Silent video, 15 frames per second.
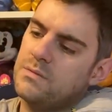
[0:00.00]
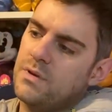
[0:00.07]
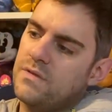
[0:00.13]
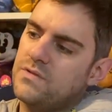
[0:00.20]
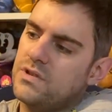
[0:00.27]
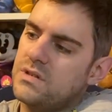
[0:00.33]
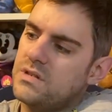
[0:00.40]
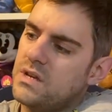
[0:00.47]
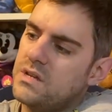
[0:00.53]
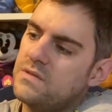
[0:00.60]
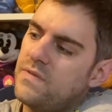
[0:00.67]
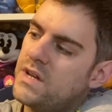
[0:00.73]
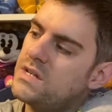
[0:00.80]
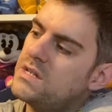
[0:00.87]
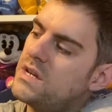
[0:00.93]
above just says,
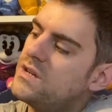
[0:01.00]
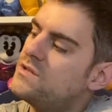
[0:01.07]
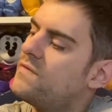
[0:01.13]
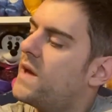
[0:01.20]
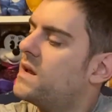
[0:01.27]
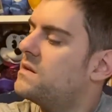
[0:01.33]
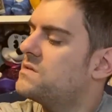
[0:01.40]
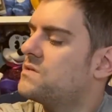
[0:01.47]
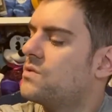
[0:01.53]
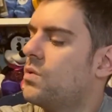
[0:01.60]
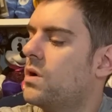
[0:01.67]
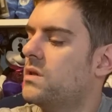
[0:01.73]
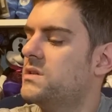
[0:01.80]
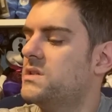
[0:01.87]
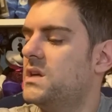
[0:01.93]
vintage, finest
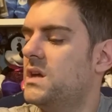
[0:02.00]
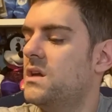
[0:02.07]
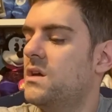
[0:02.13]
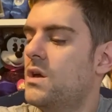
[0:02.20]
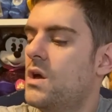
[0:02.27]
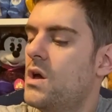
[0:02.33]
quality,